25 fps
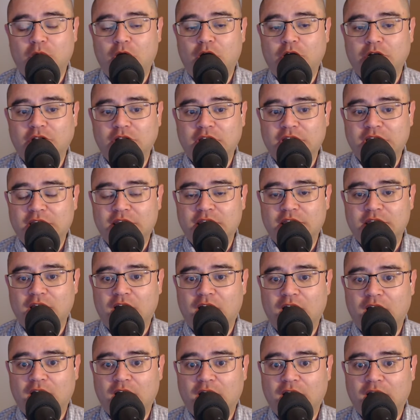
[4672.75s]
the Monolith
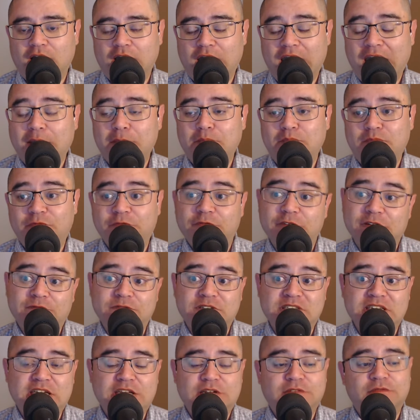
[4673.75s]
uh,
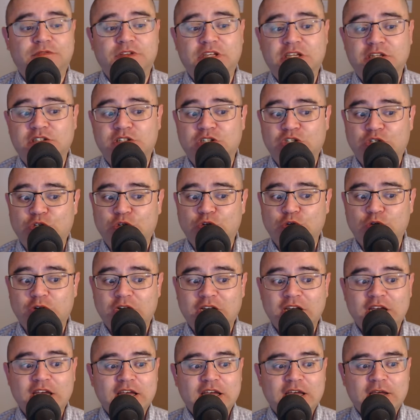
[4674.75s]

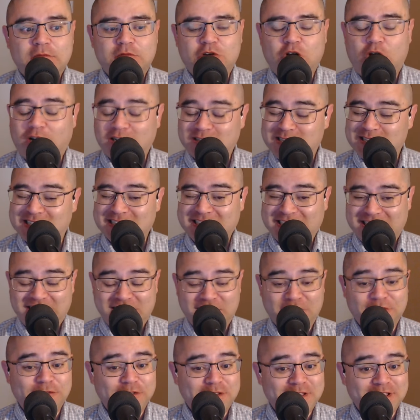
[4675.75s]
M15V2 costs
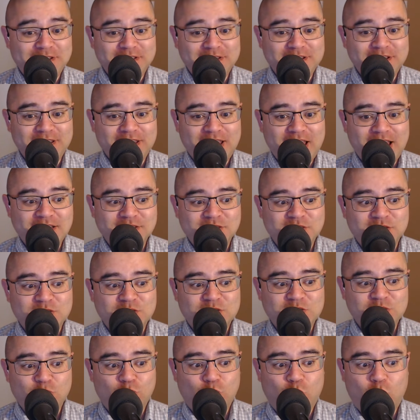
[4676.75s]
significantly
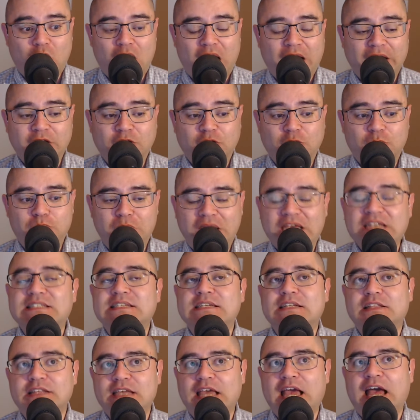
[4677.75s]
less while
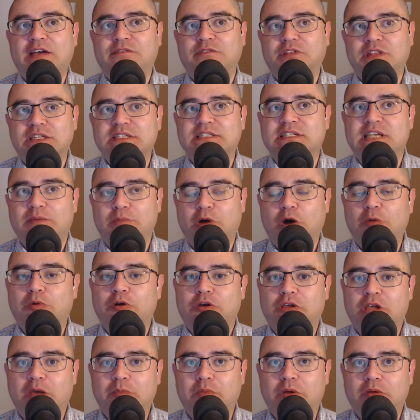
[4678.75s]
basically having the same
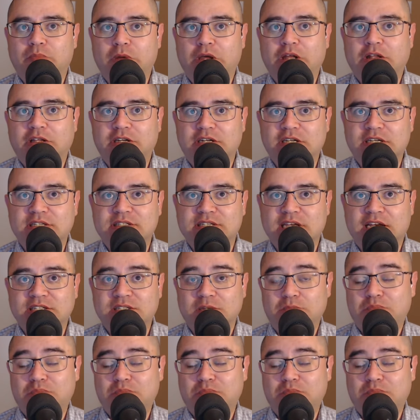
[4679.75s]
output capabilities as a